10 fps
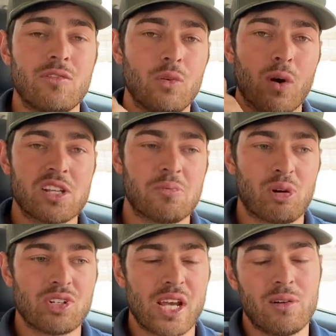If you want to
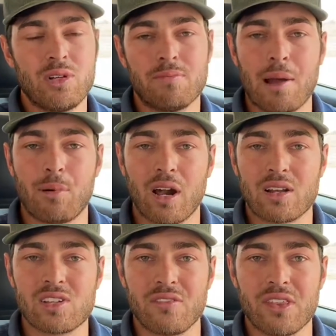support the channel, you can buy
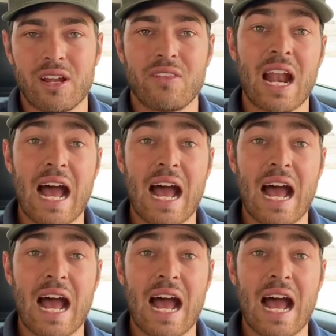products off of there that